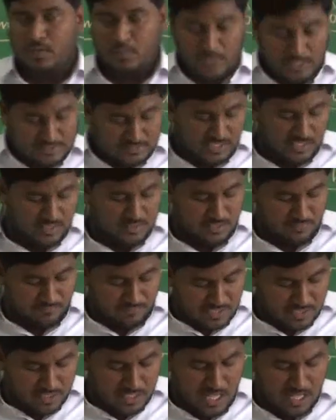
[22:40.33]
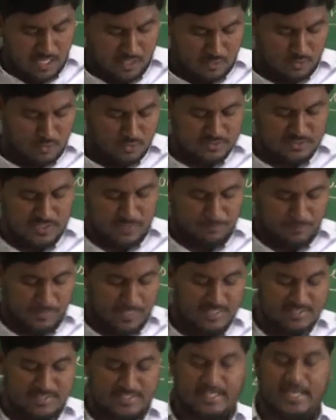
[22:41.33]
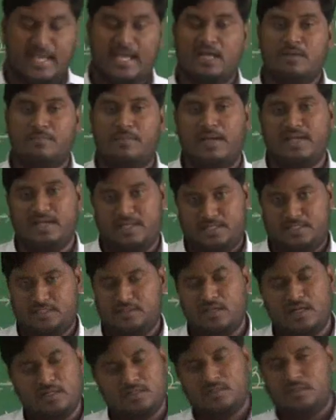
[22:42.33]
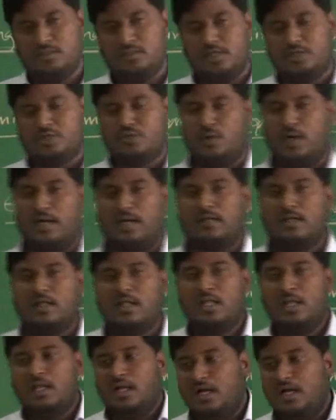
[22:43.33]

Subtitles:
the prince gain by it. That's what.